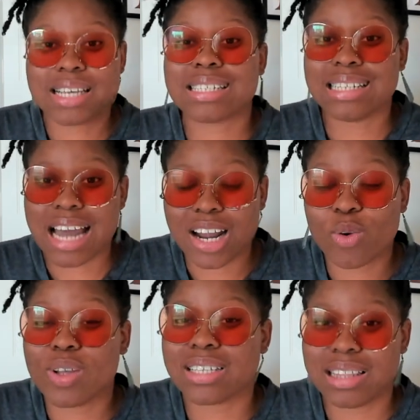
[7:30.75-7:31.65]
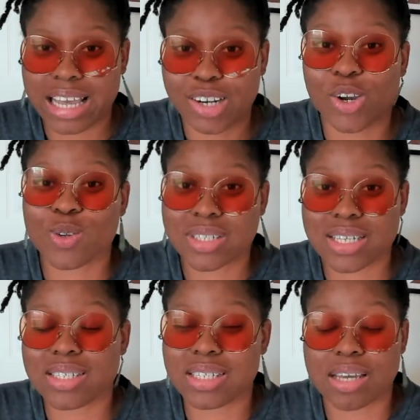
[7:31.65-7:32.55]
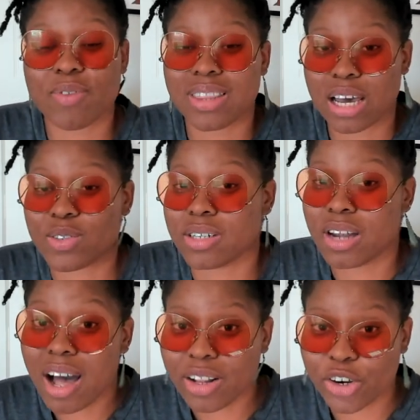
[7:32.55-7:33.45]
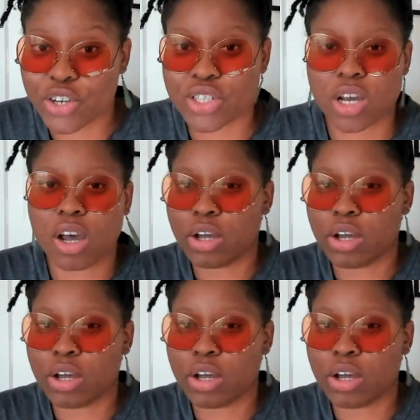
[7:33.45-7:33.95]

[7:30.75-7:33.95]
is not going to let go $67,000